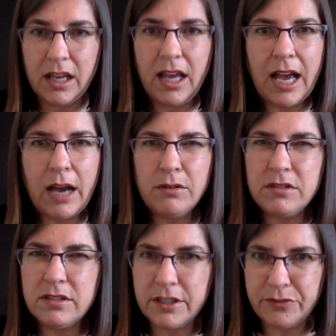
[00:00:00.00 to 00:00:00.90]
how
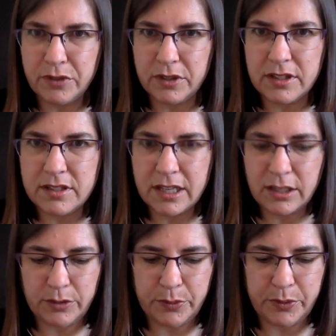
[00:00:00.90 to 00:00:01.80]
different the
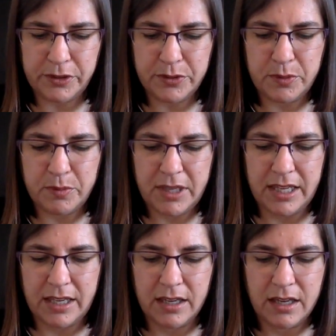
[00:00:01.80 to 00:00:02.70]
settled worlds would
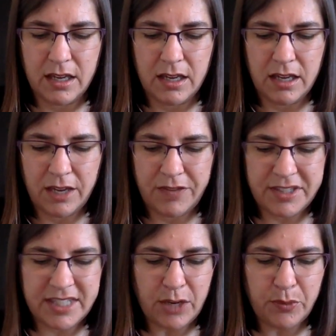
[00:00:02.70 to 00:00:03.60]
be. If the
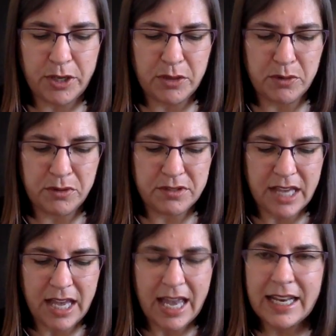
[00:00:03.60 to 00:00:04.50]
Sequoianos
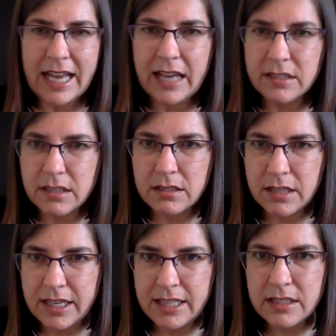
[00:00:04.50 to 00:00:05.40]
had access to
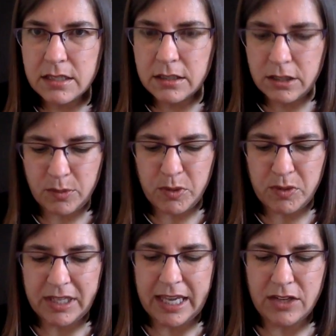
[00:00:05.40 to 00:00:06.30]
instant
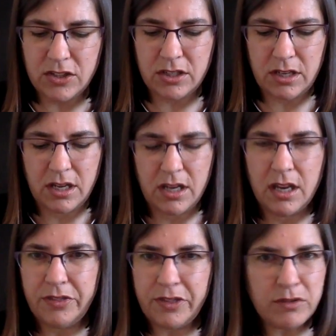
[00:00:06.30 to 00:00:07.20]
communication,
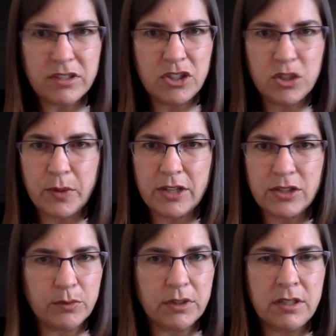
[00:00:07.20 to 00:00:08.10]
their
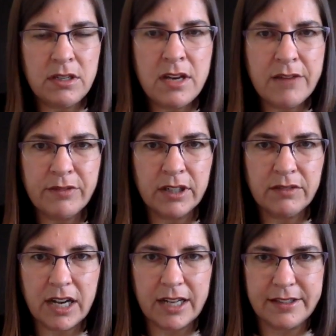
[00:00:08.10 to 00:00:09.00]
situation would never have
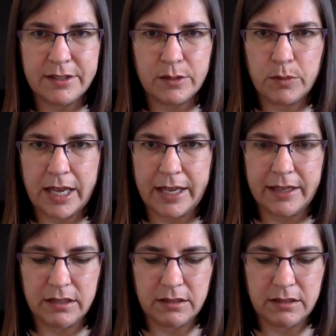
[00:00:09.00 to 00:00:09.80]
gotten so bad.